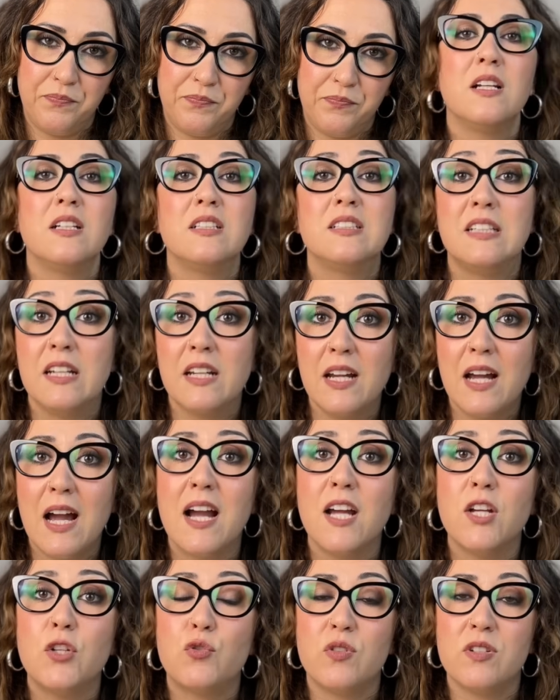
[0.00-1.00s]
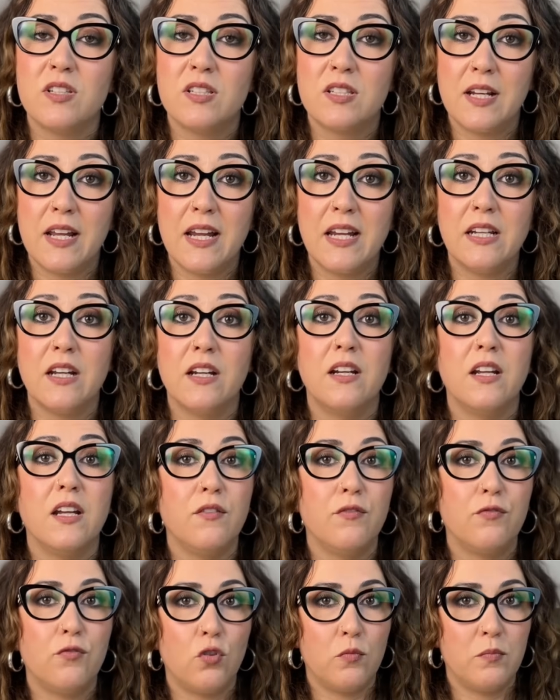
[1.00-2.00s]
See, I translated
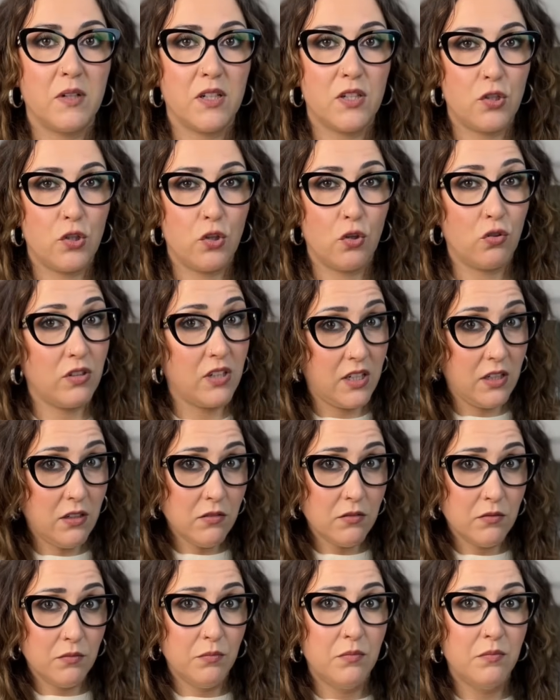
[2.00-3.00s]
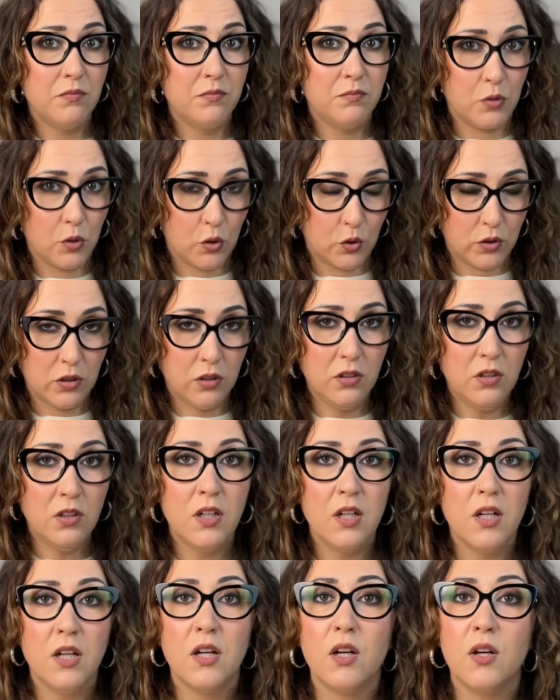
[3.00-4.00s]
informazioni, plural,
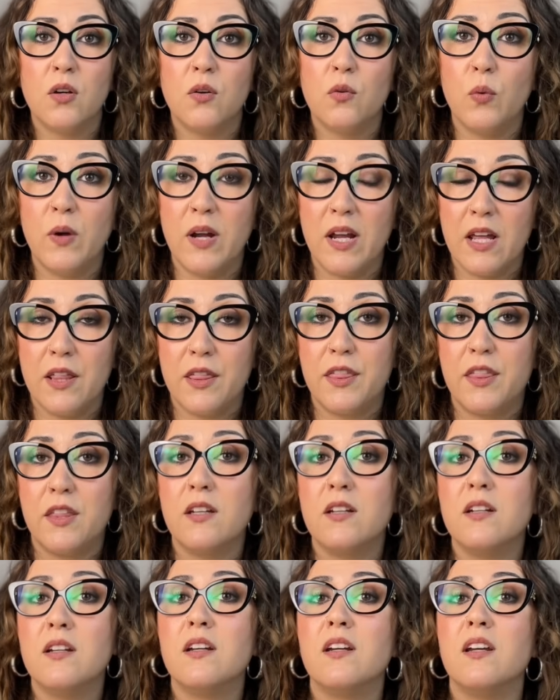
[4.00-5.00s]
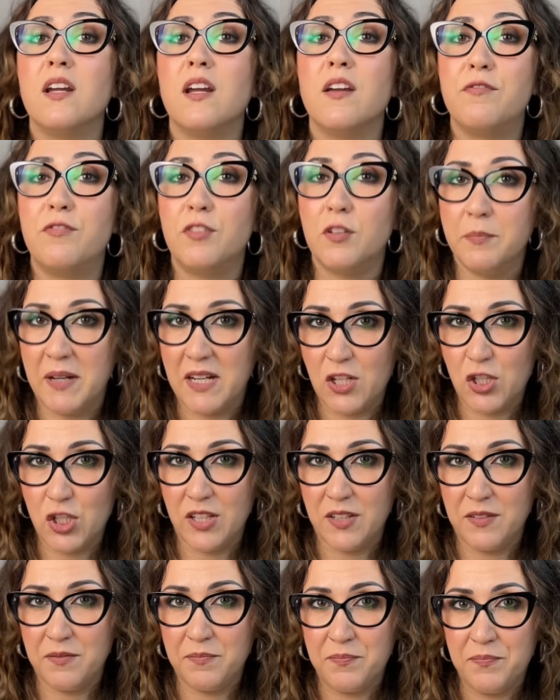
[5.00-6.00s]
with
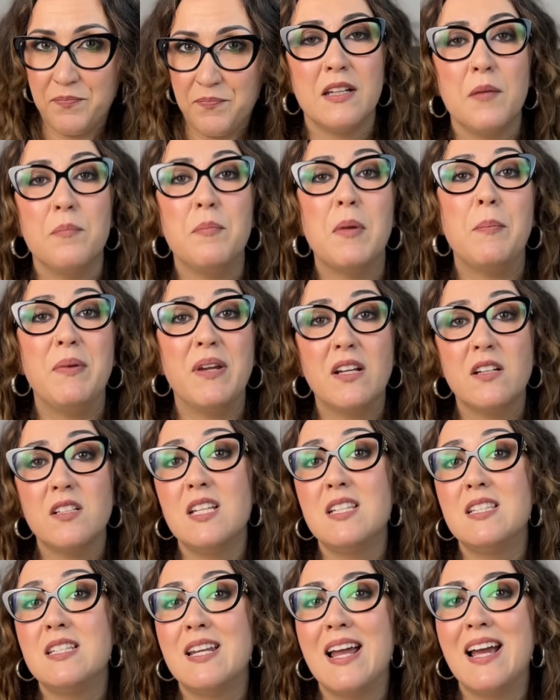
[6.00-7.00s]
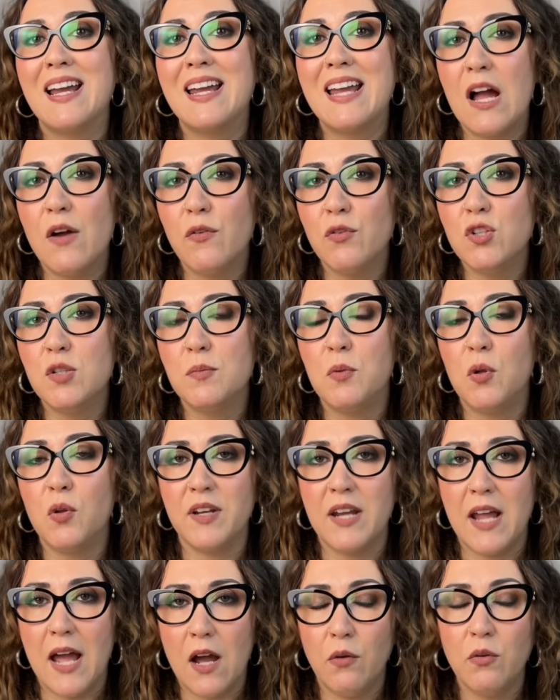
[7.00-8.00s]
information. But because it's an uncountable
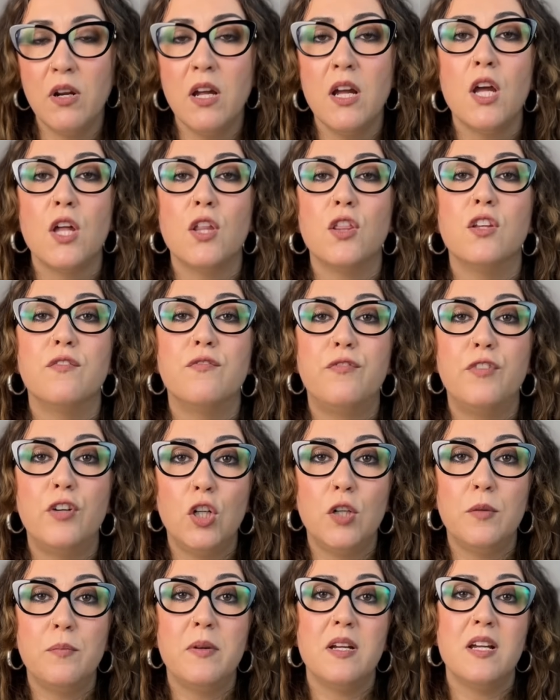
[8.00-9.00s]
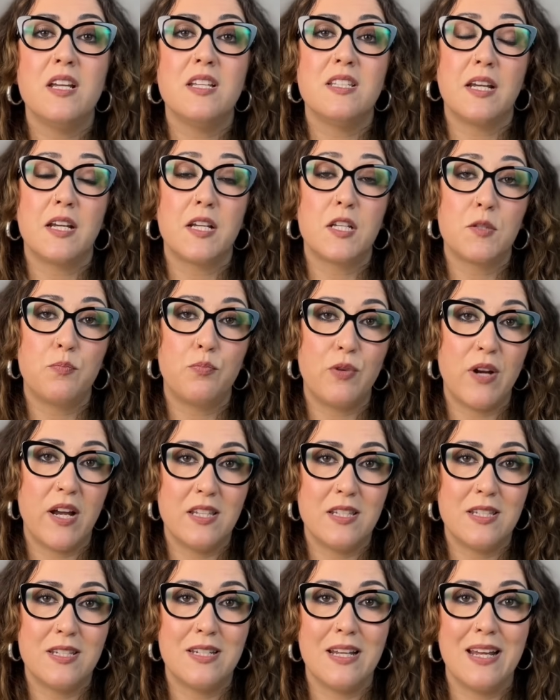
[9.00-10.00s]
noun, the verb is
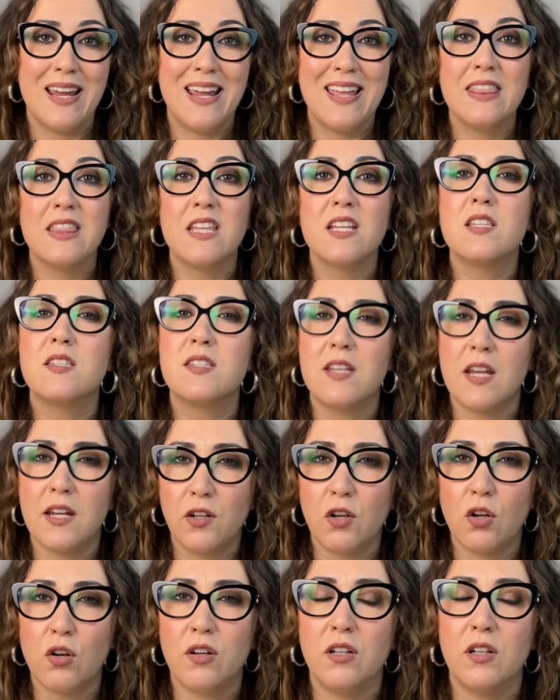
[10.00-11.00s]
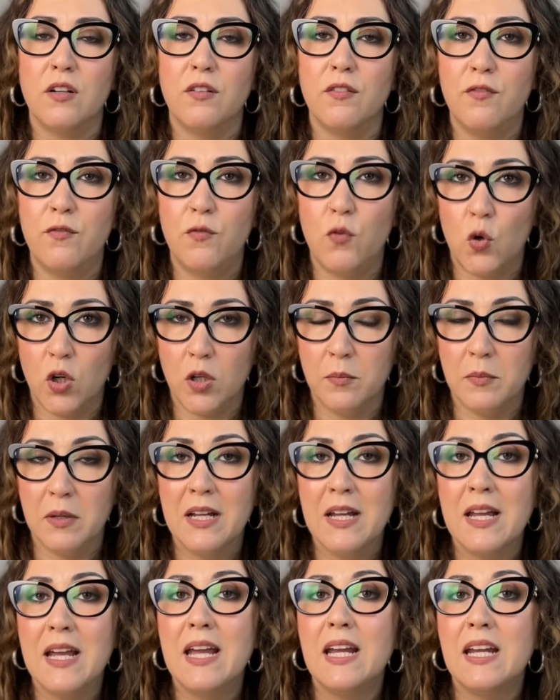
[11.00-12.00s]
expressed in the singular form.
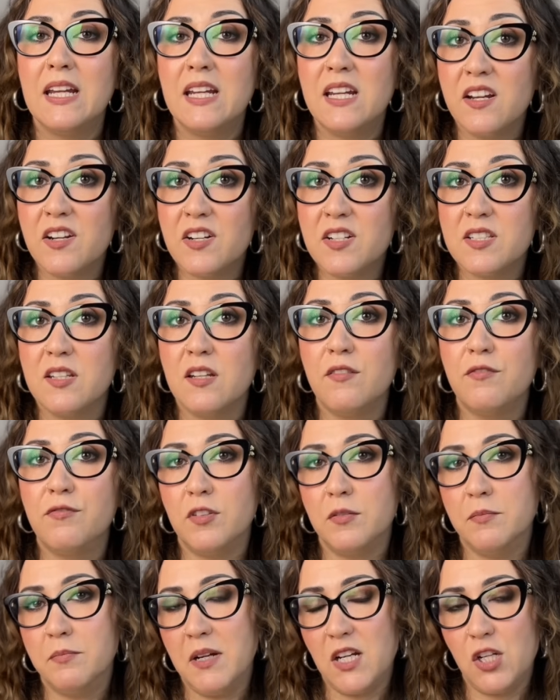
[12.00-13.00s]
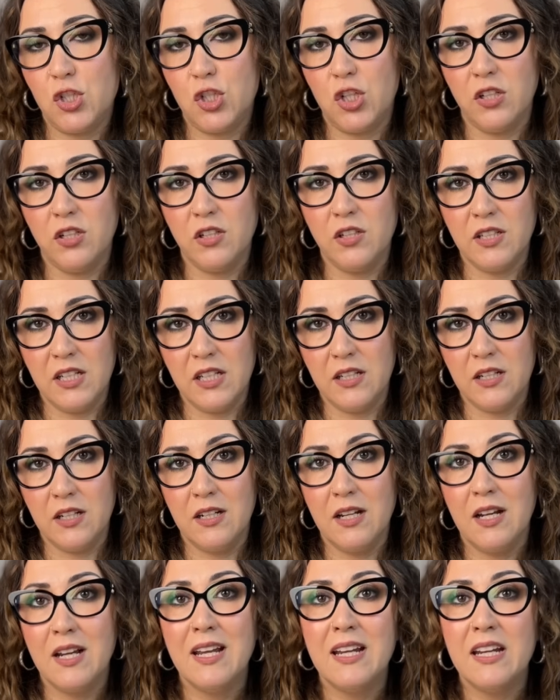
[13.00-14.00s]
Here's the information you needed.
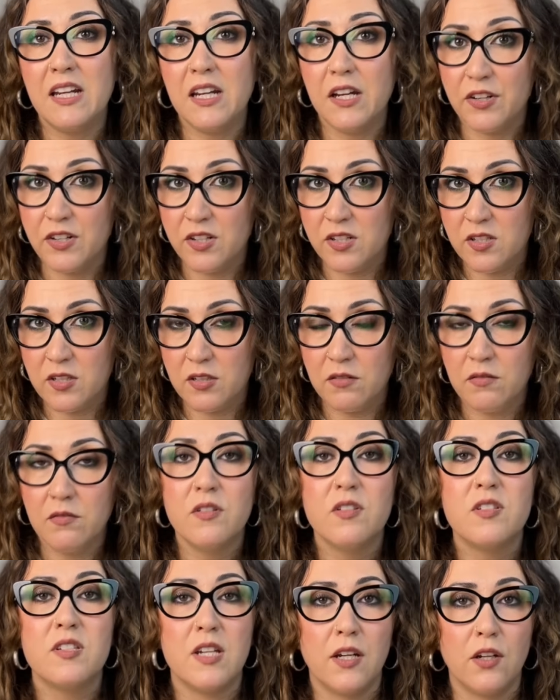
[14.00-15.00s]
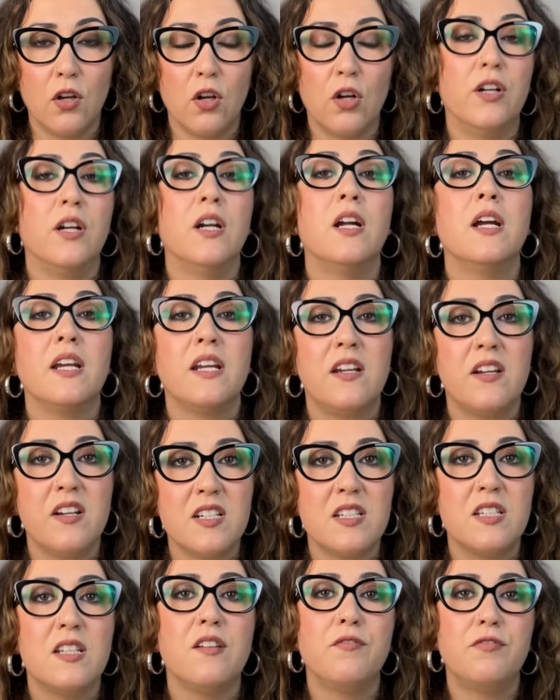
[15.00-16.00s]
Here's, singular. Here's
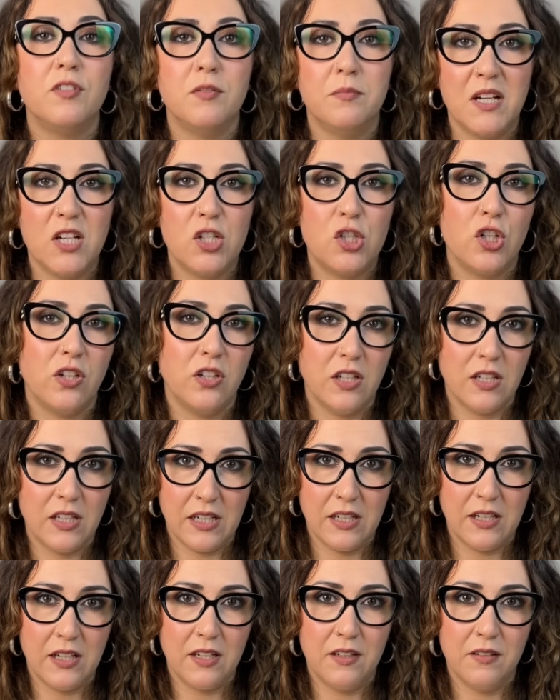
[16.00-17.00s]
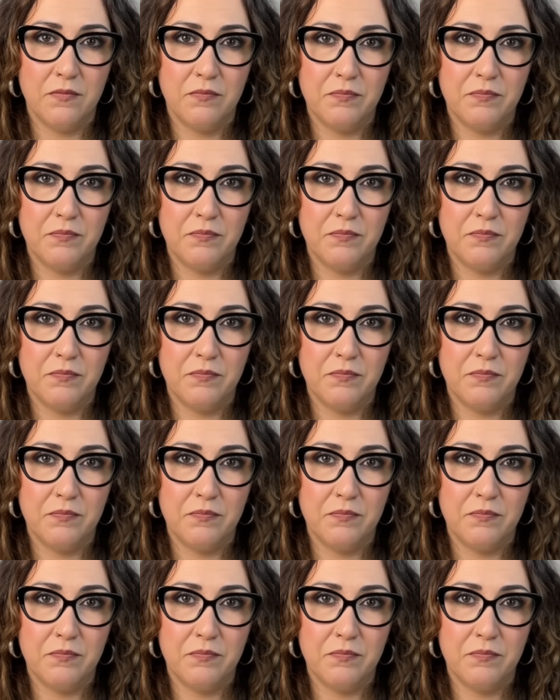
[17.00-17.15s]
the information you needed.